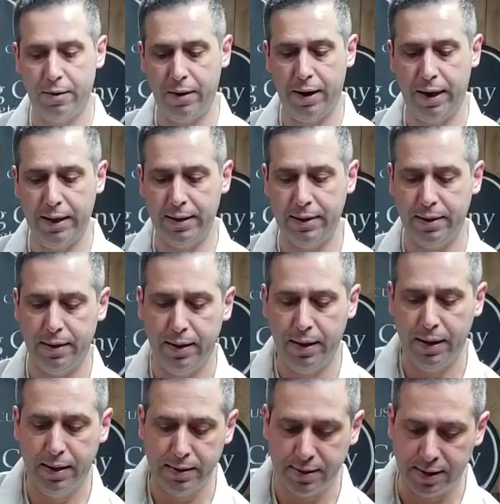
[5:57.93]
right?
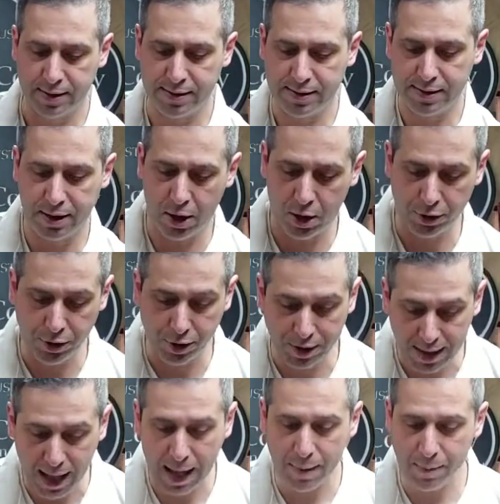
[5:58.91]
It's going to sit on your
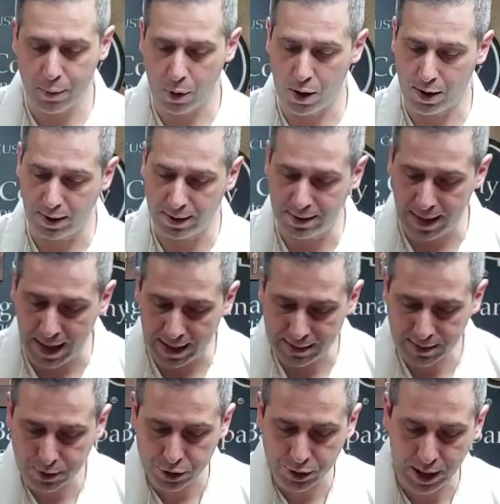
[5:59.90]
lap or on a
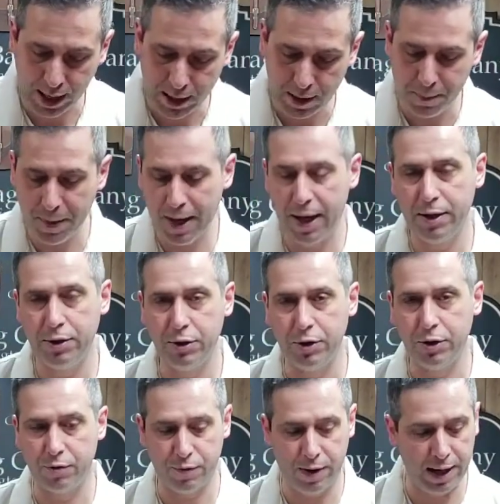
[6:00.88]
desk. You got your pad, you
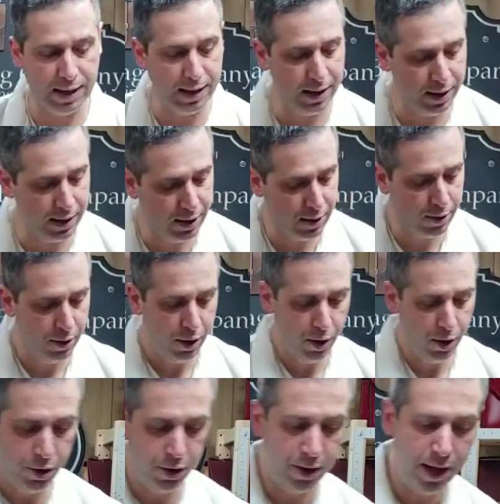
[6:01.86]
can write here.
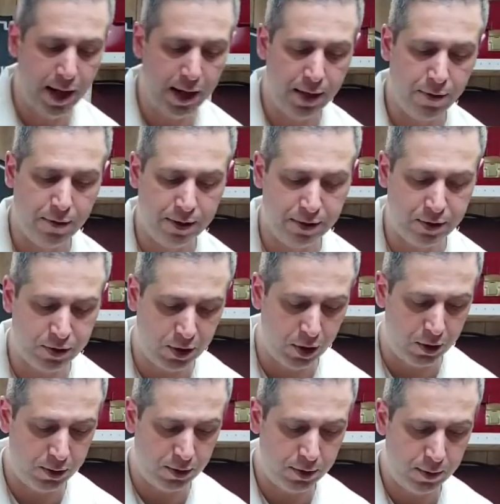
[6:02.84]
You got your
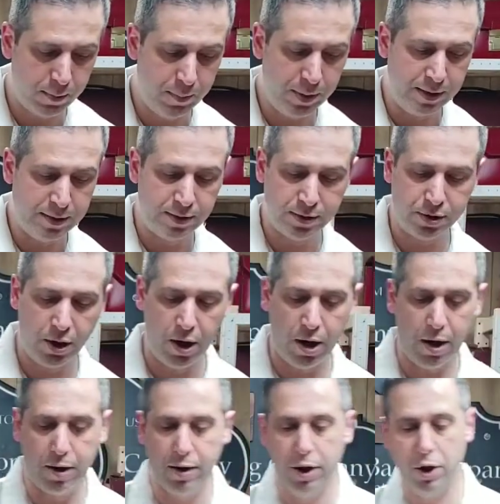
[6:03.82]
inserts, business
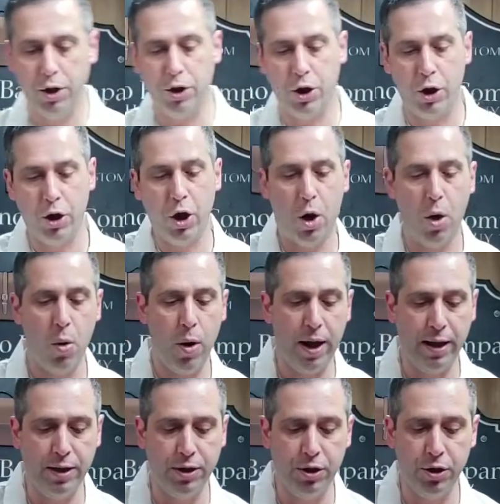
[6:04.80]
card. You can go
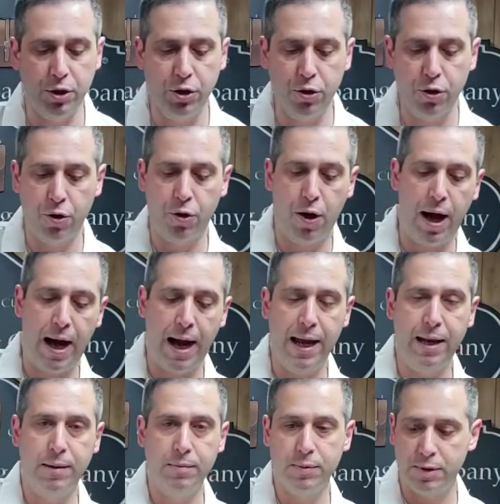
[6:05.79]
into your
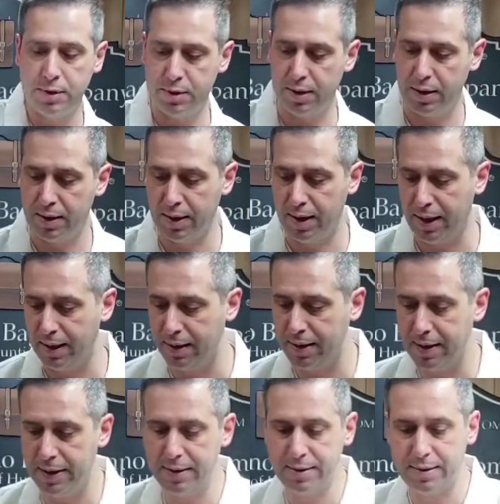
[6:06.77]
items like
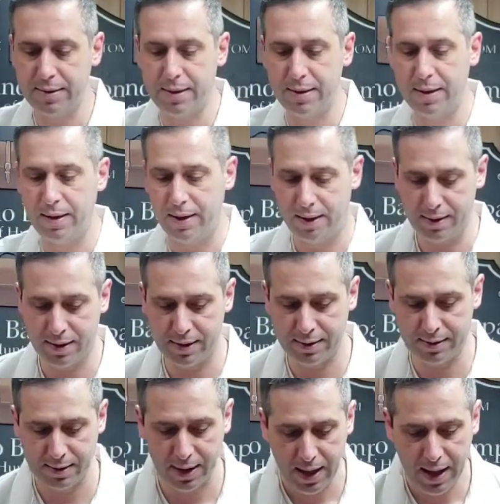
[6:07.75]
this,
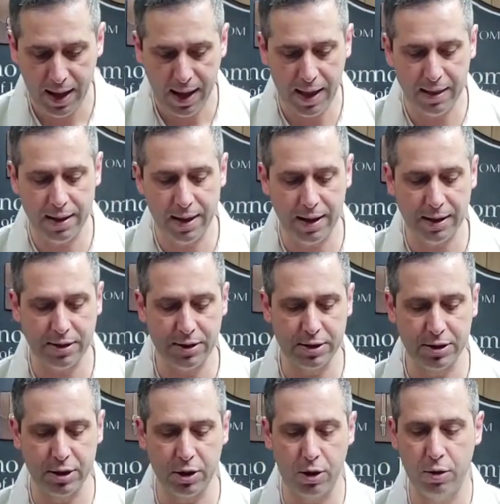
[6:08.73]
and then it
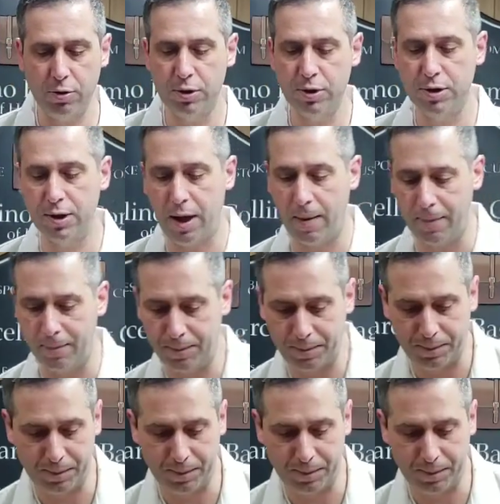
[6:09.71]
just closes up